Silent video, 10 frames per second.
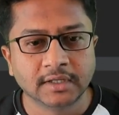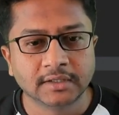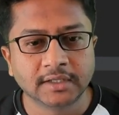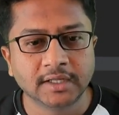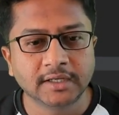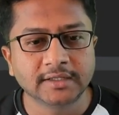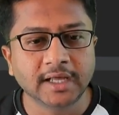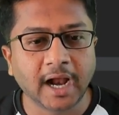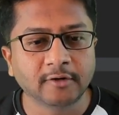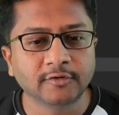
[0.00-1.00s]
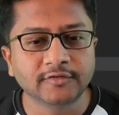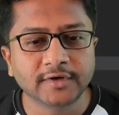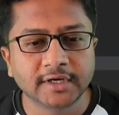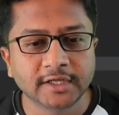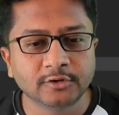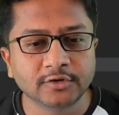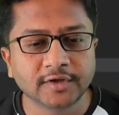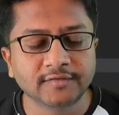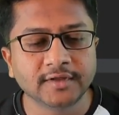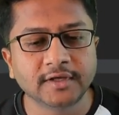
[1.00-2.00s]
Then in the advanced setting you
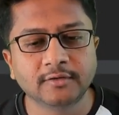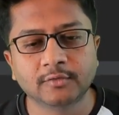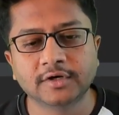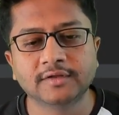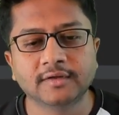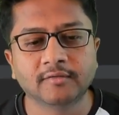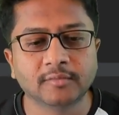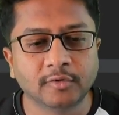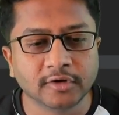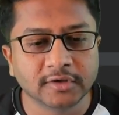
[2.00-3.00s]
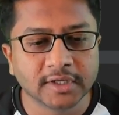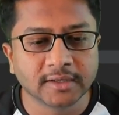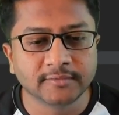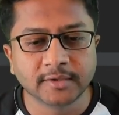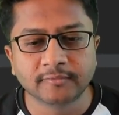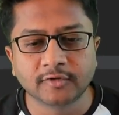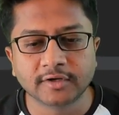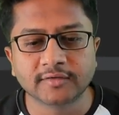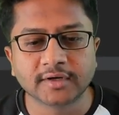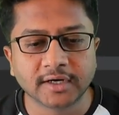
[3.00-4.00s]
can see what is our module name, then
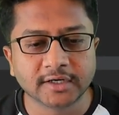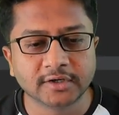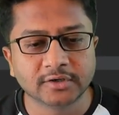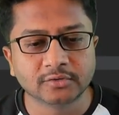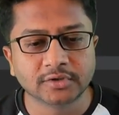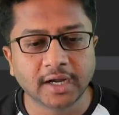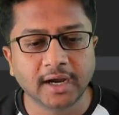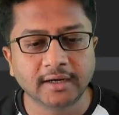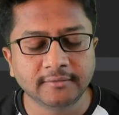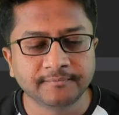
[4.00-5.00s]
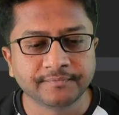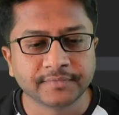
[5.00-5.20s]
what is the content root, and